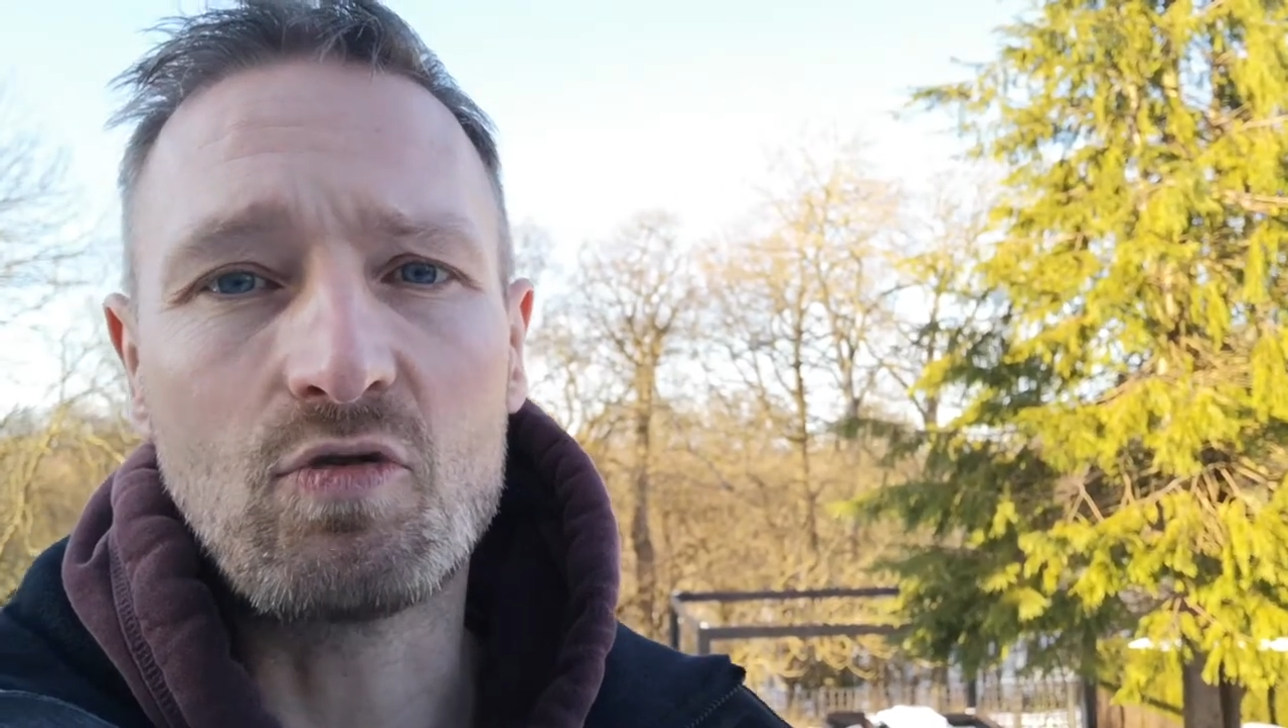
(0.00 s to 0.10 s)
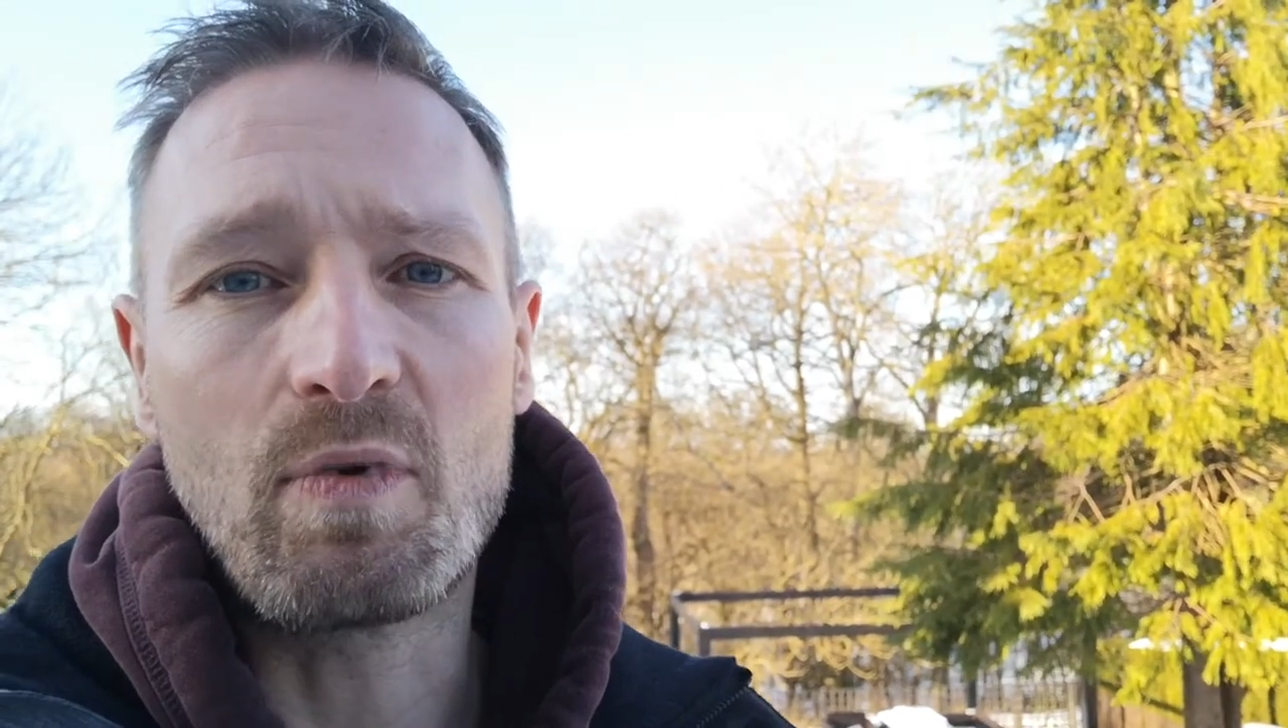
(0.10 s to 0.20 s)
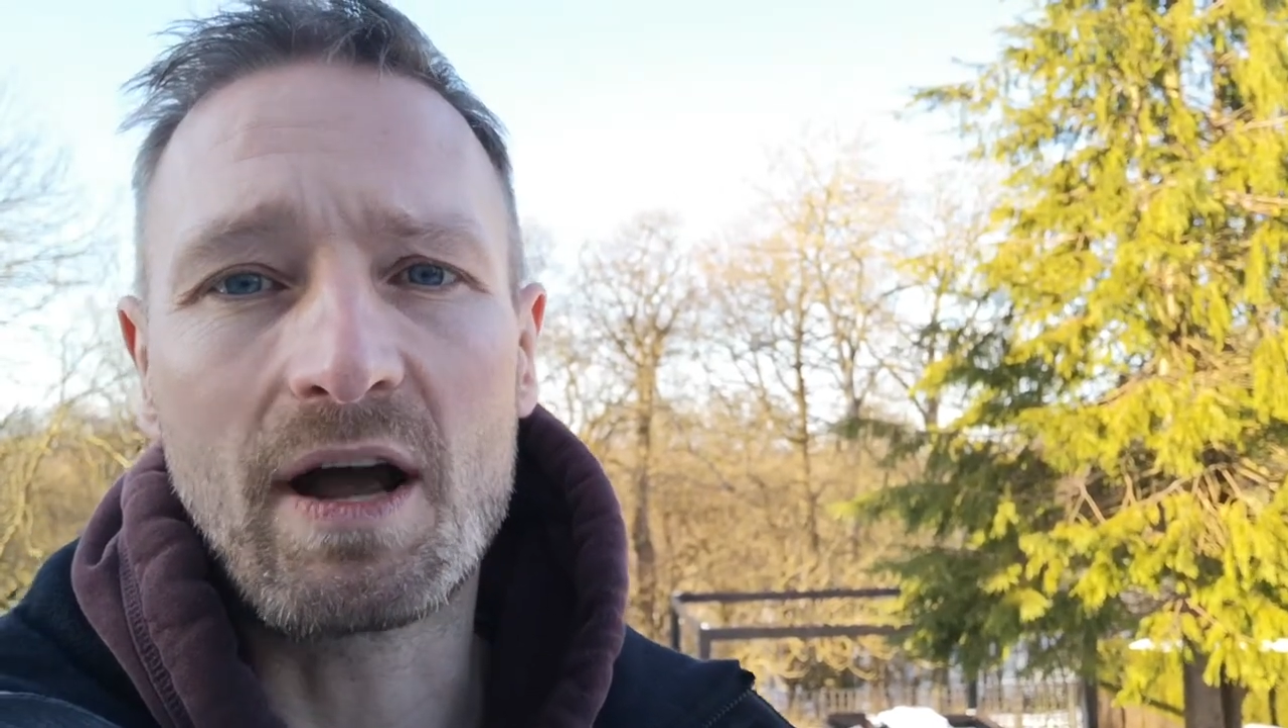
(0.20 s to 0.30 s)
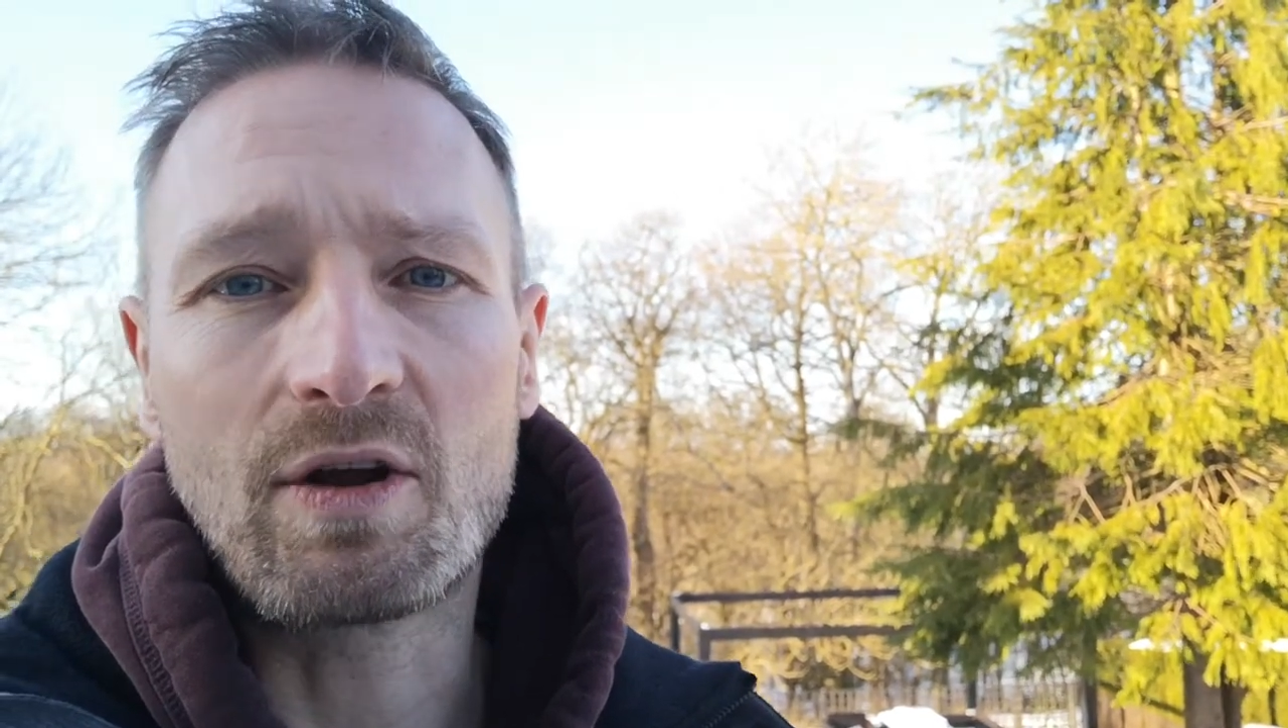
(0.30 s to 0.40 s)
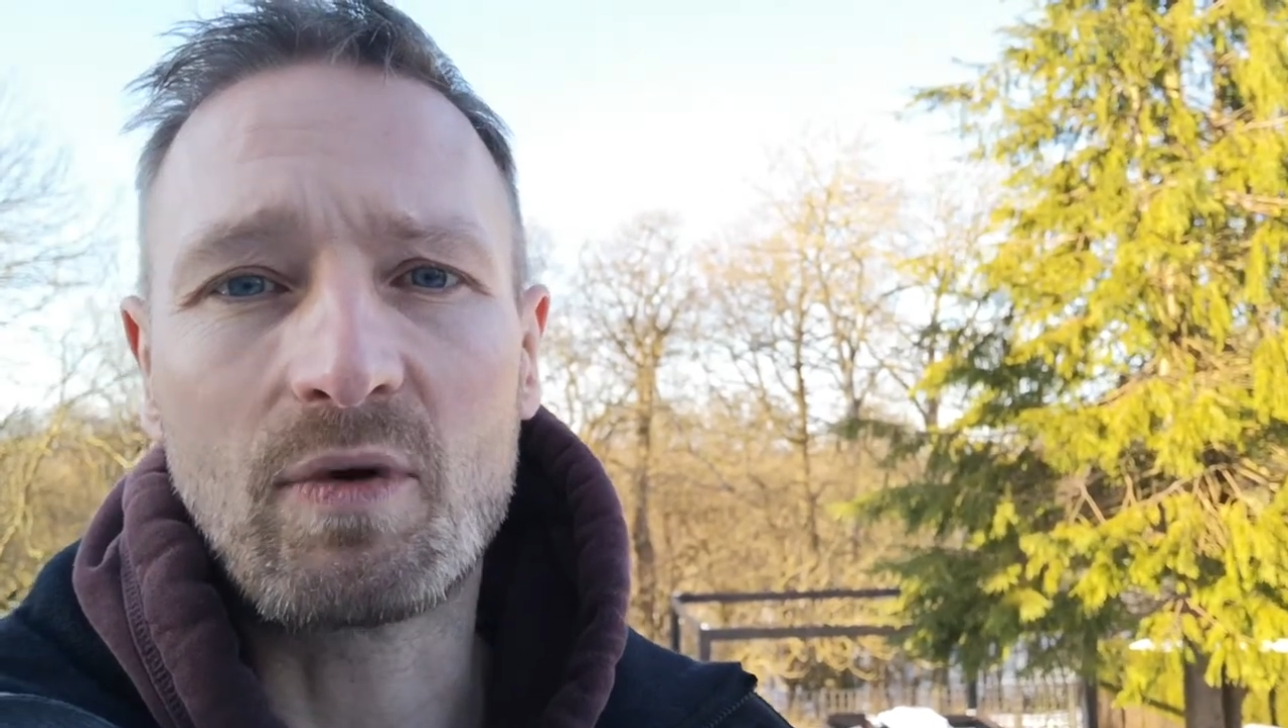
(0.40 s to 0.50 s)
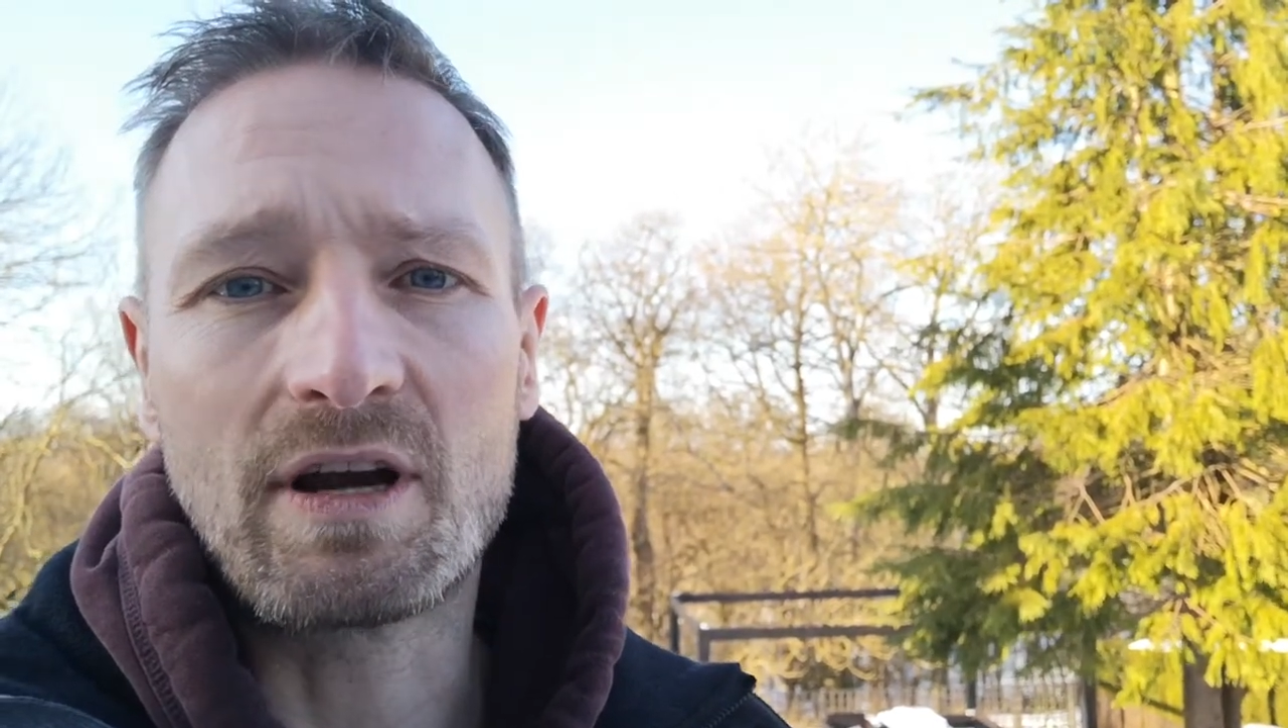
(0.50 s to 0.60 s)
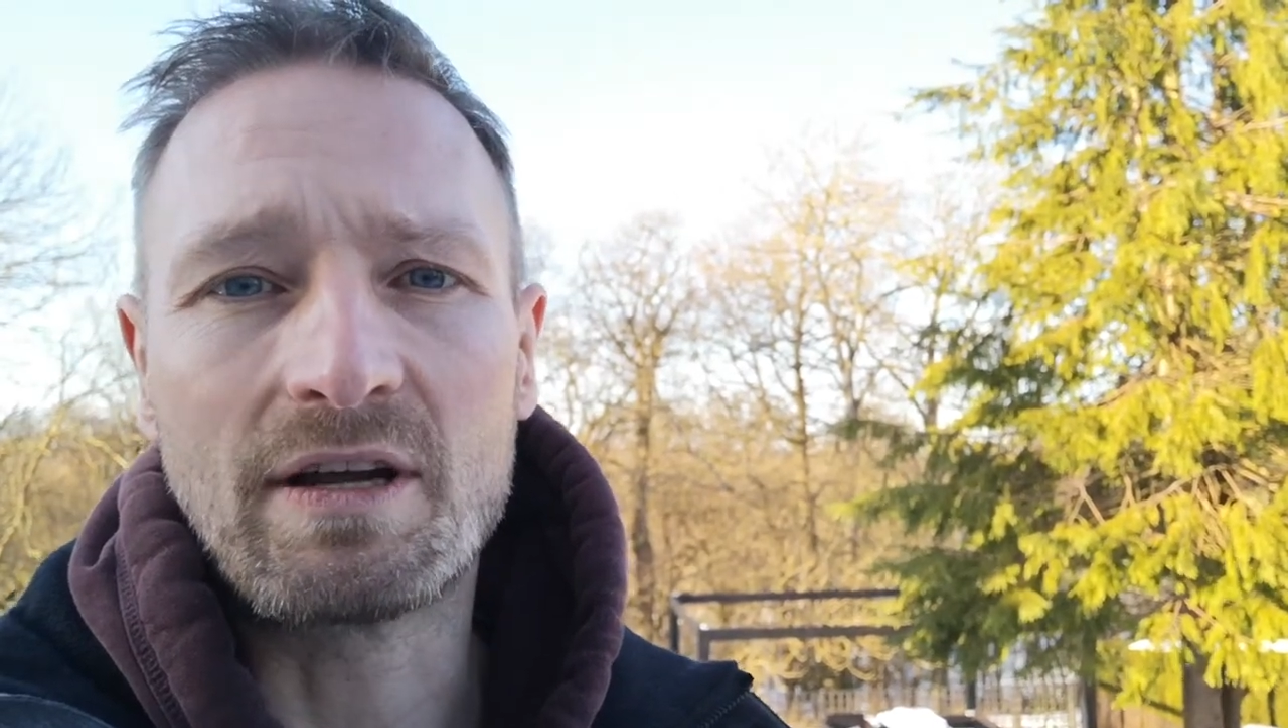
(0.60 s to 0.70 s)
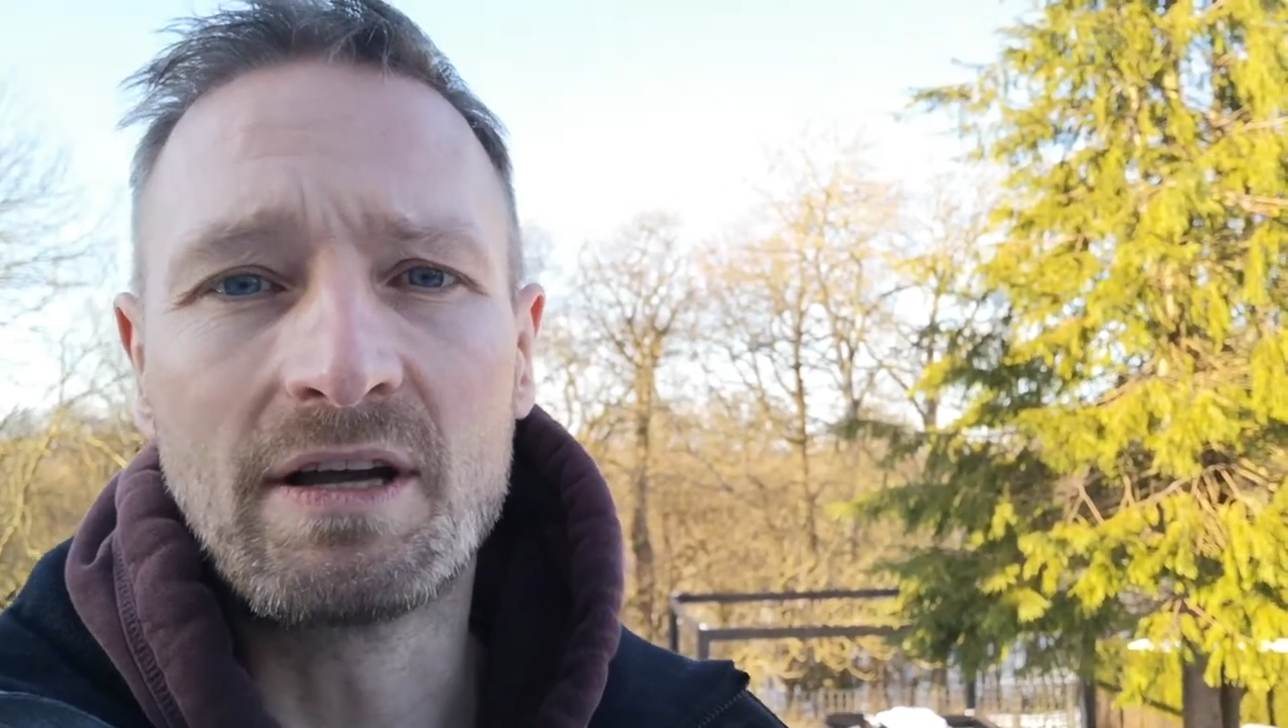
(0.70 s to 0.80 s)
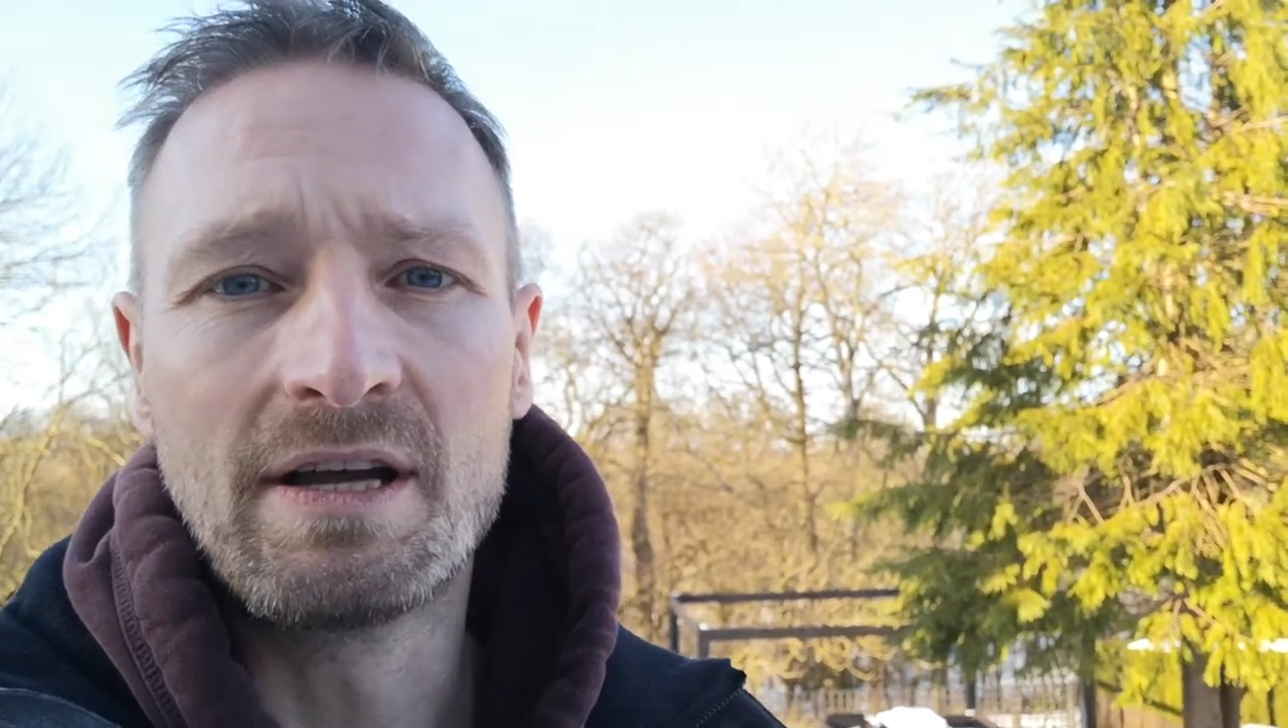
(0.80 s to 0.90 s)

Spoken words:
back when I